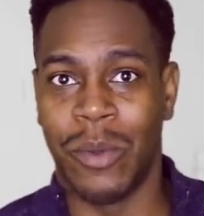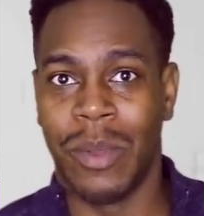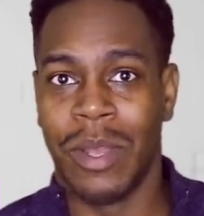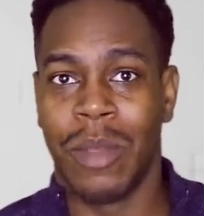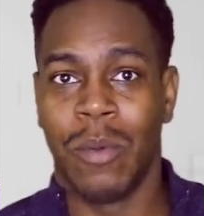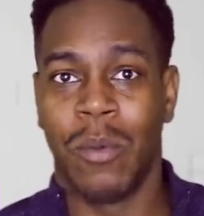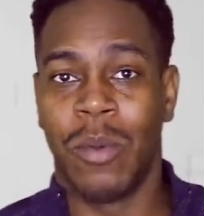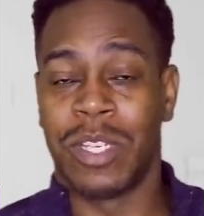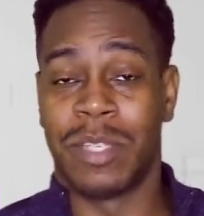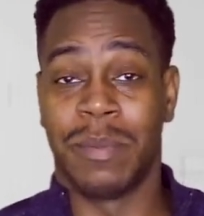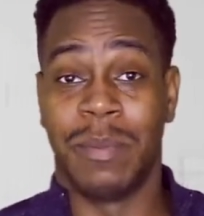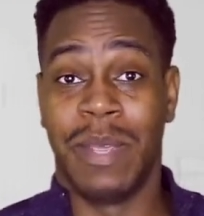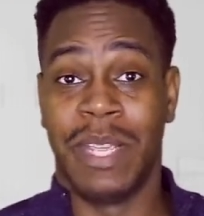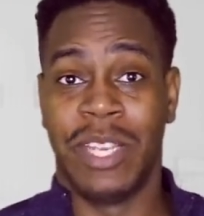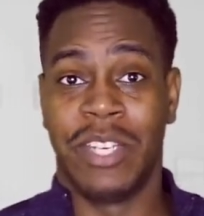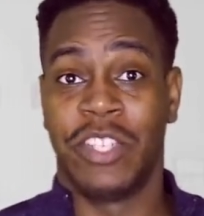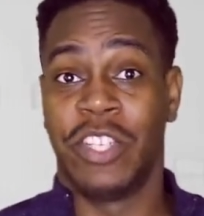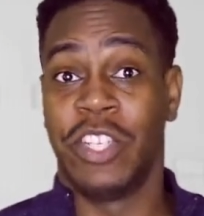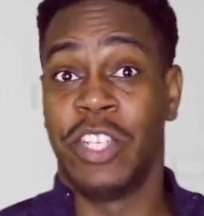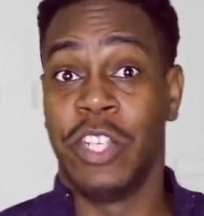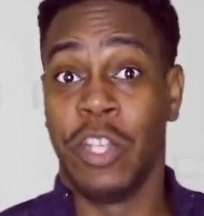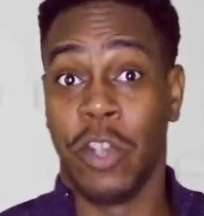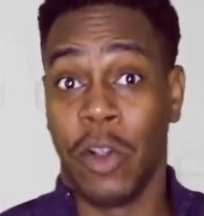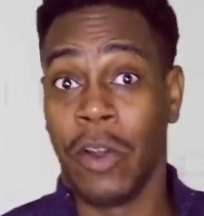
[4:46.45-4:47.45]
which means
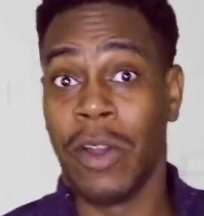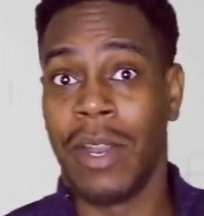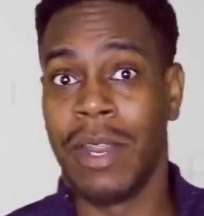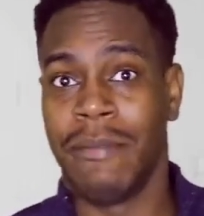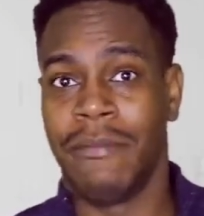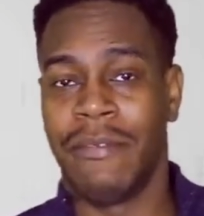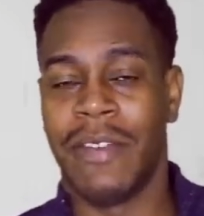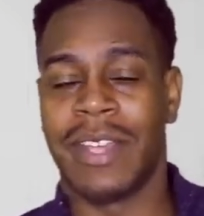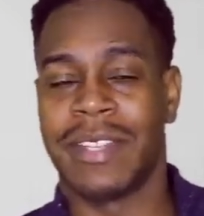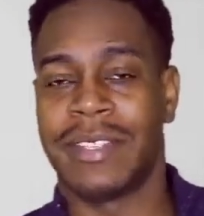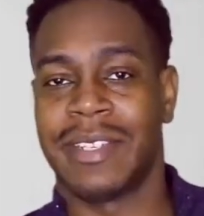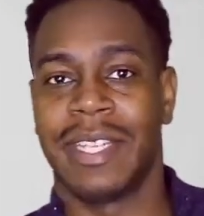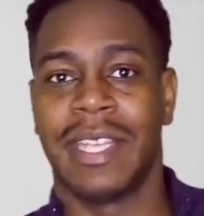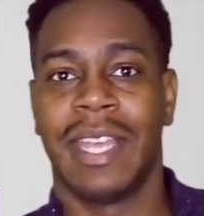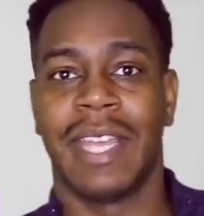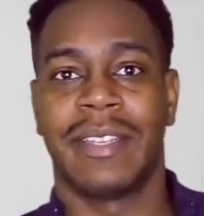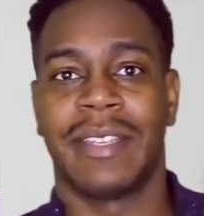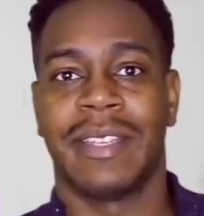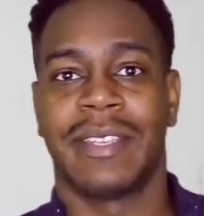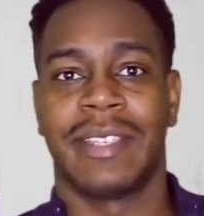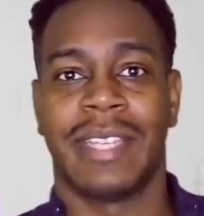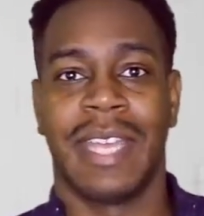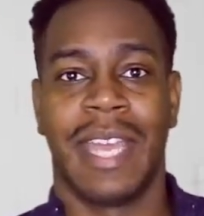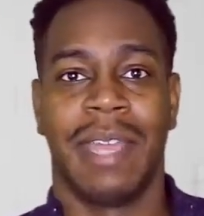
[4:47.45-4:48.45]
you're investing at the
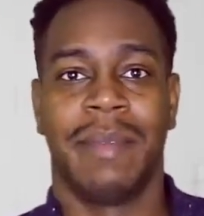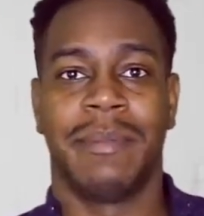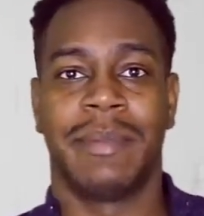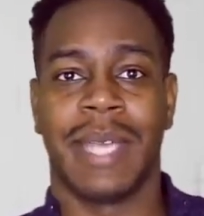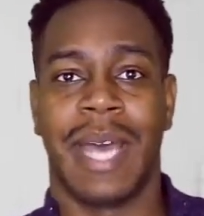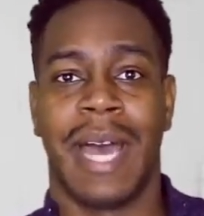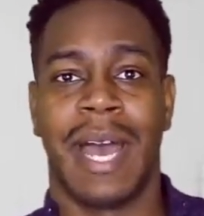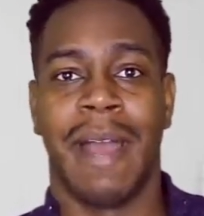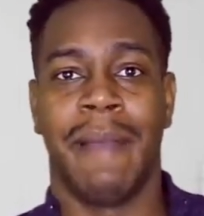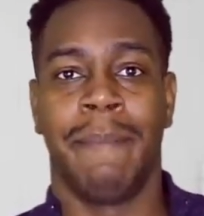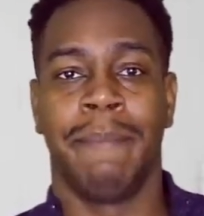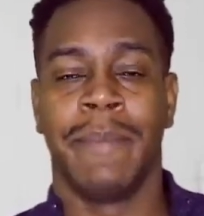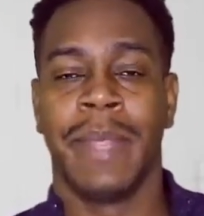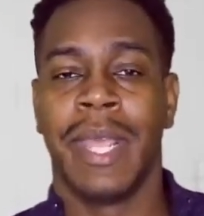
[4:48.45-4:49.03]
same time.